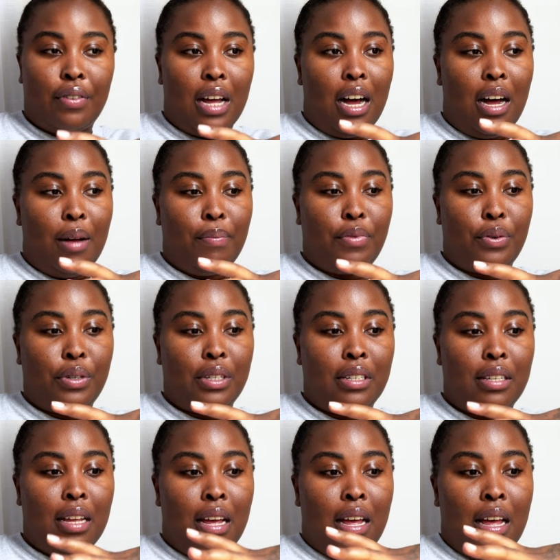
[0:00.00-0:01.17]
Um, there
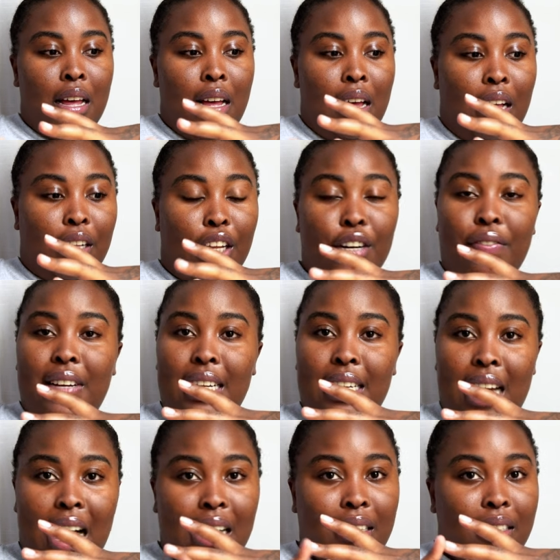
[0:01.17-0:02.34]
was a lot of late
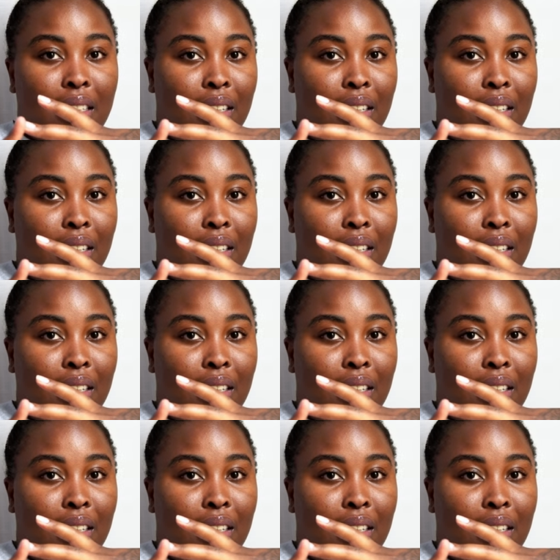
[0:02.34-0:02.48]
nights,